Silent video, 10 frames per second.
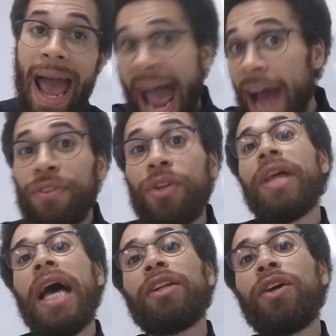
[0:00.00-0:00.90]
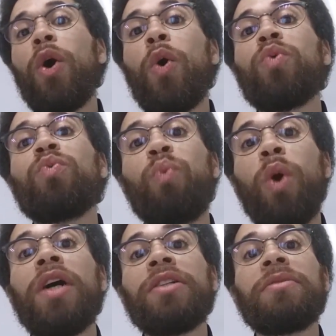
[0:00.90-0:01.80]
After that code
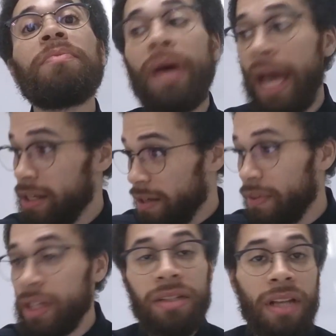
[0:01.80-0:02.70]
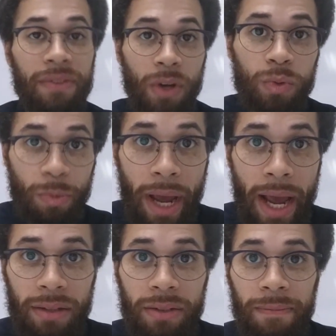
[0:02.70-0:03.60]
was passed, after these slave codes were
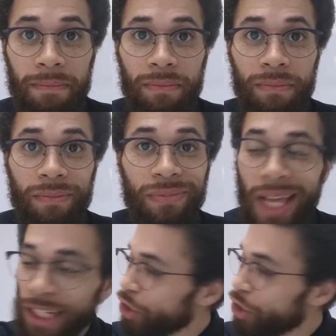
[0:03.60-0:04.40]
passed, that